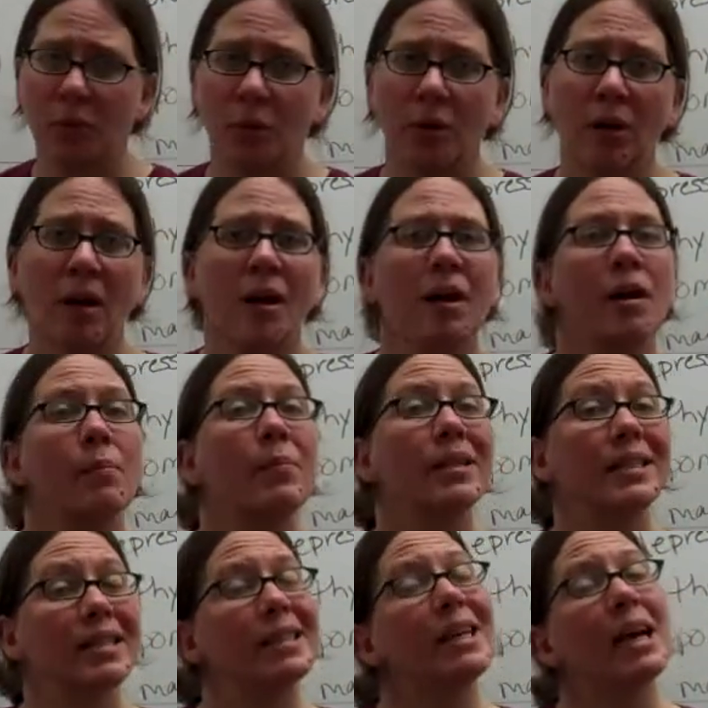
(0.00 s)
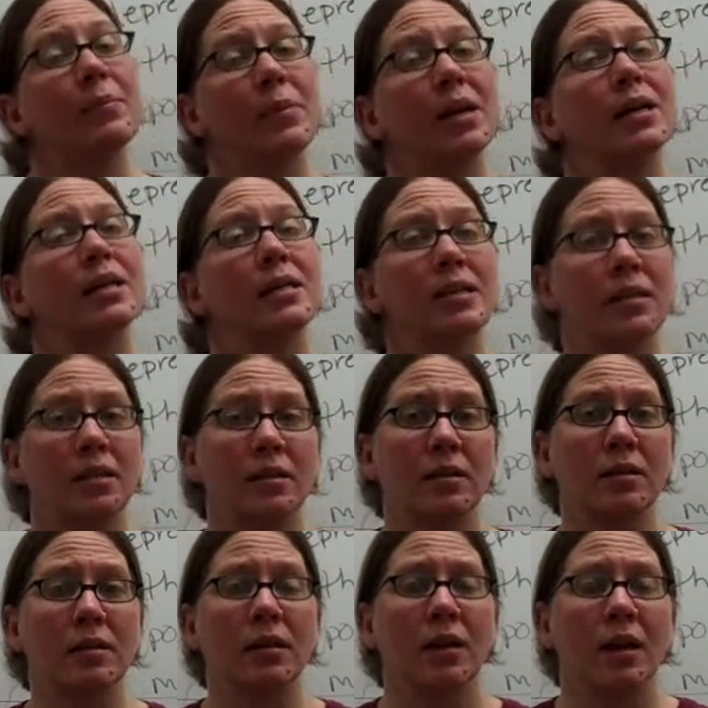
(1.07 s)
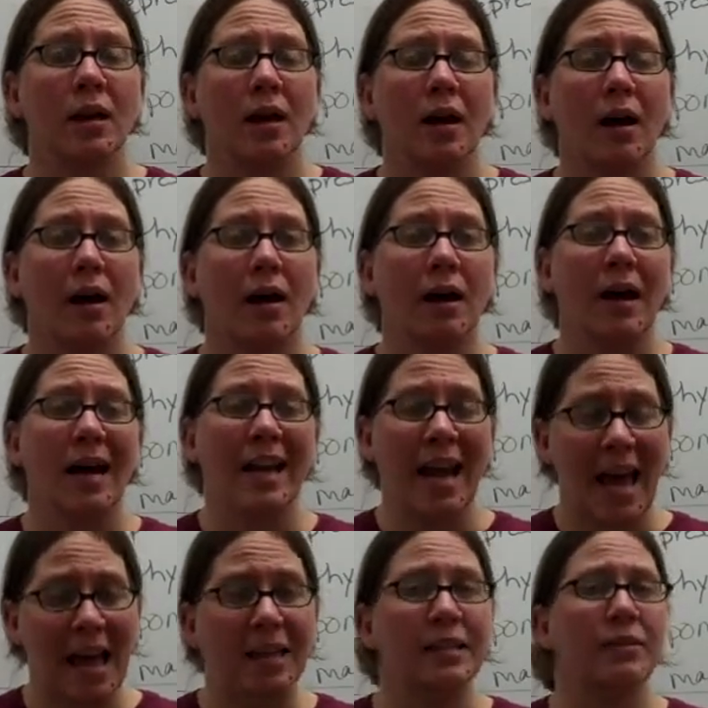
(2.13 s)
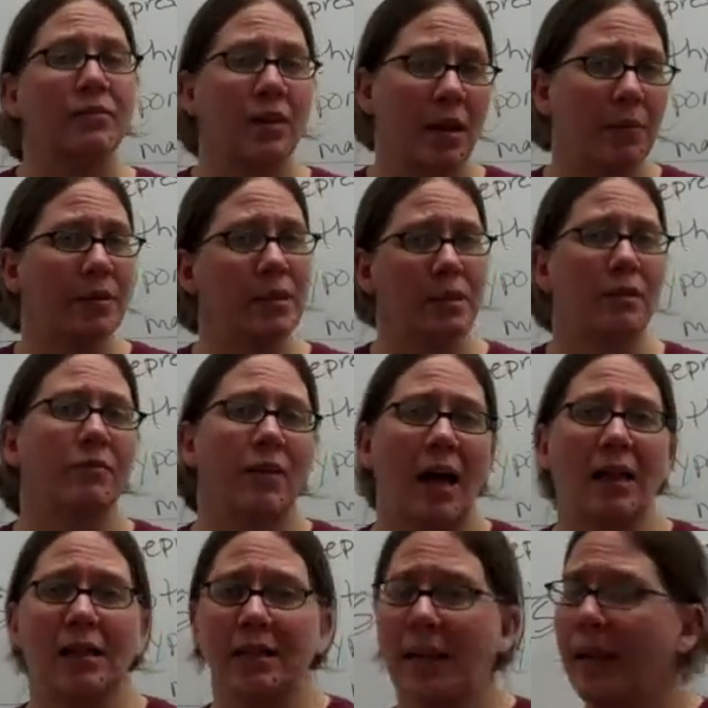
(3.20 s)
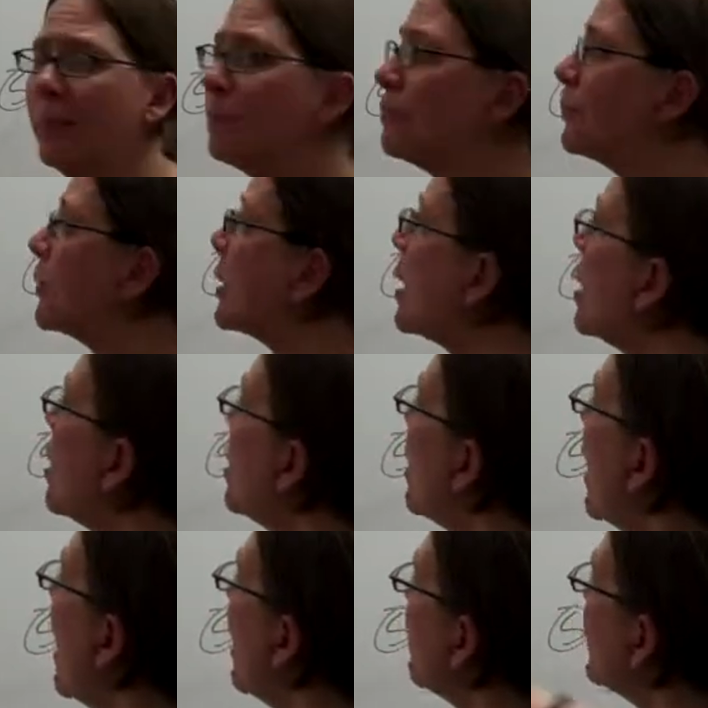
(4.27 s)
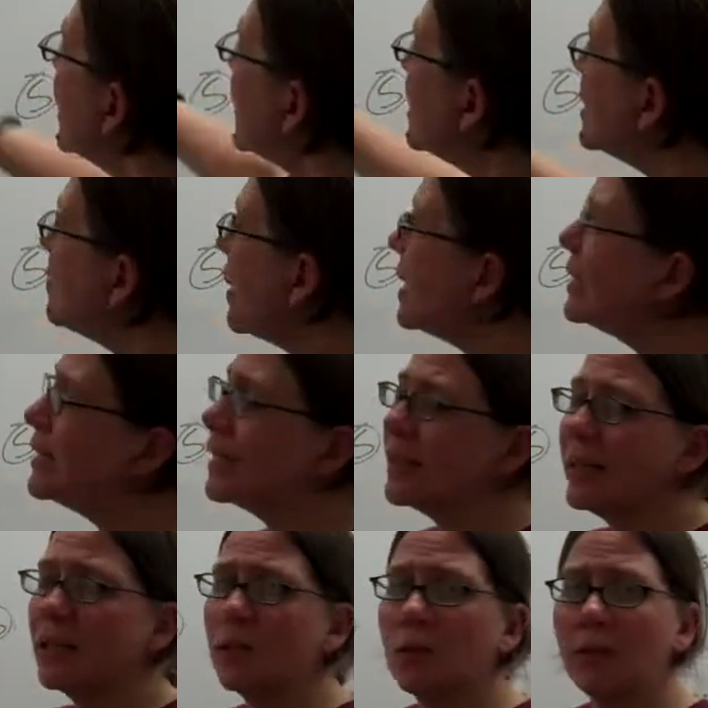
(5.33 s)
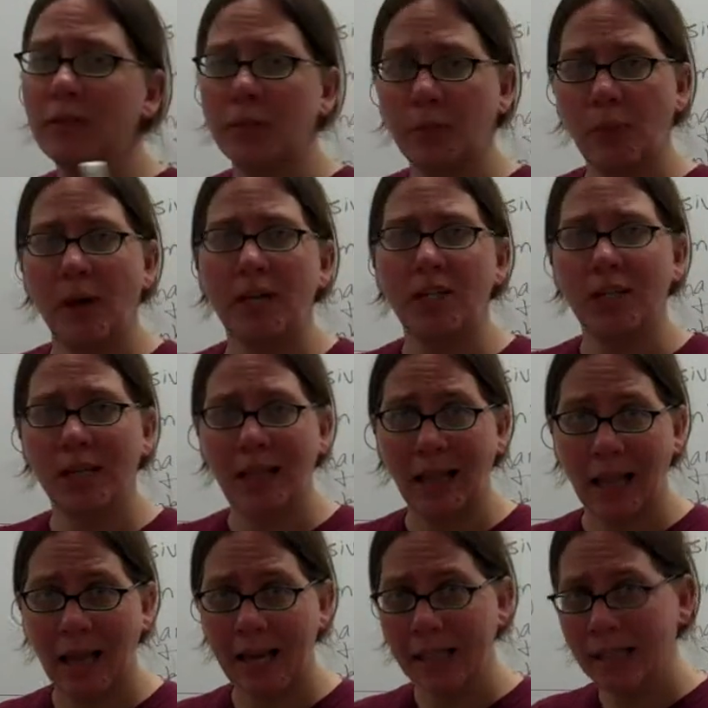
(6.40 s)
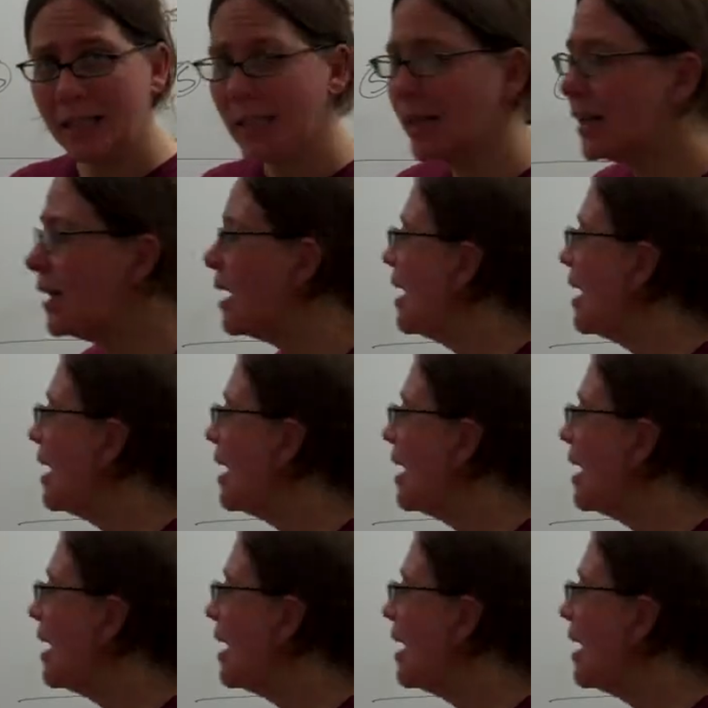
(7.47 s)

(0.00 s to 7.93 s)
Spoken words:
disorder, but dysthymia is still an active name, it's still a valid name. This is basically sort of depression light.